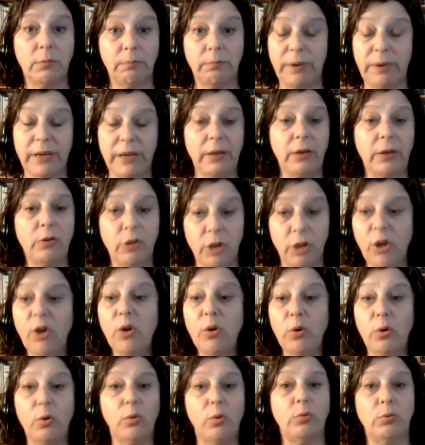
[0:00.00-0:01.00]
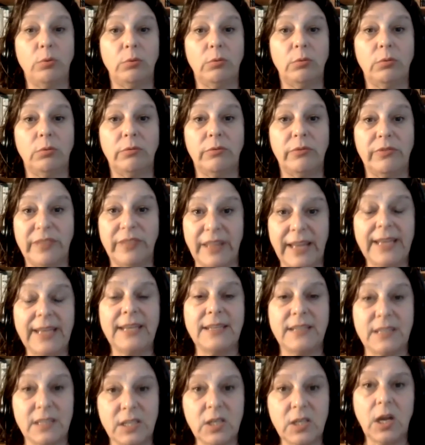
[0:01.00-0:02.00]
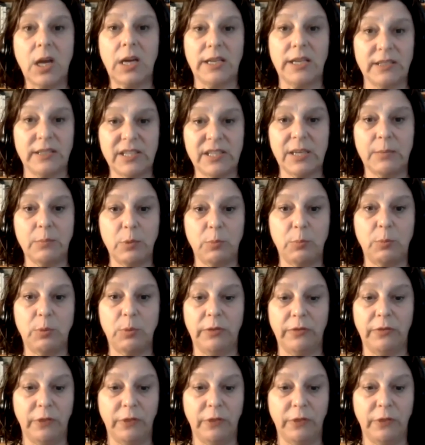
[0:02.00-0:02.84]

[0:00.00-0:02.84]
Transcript: but no, that is not acceptable.